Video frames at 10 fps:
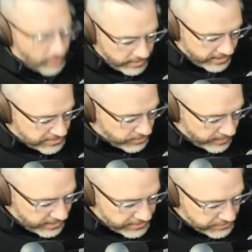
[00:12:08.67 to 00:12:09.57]
Okay,
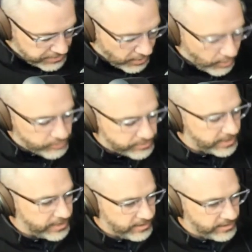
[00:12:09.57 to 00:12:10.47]
so interest
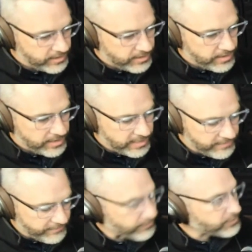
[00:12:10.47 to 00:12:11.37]
only
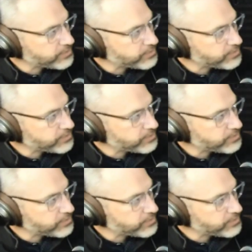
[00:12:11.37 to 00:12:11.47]
in the first